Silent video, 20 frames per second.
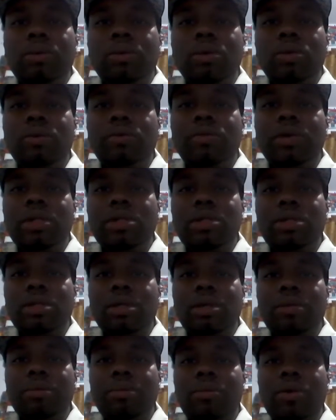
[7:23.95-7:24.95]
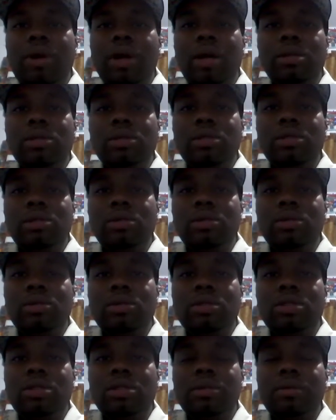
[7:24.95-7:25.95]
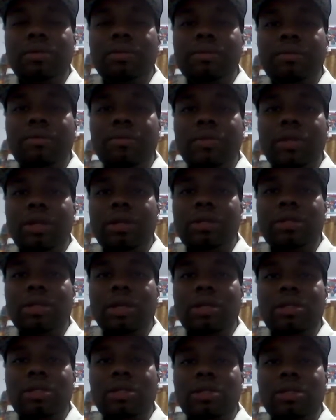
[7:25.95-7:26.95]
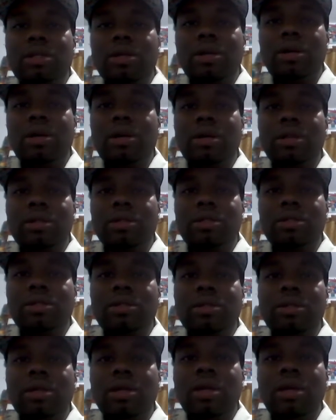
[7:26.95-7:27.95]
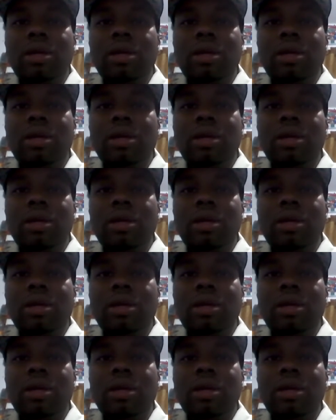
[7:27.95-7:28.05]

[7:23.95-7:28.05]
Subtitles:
who visited prostitutes in Texas and Arkansas.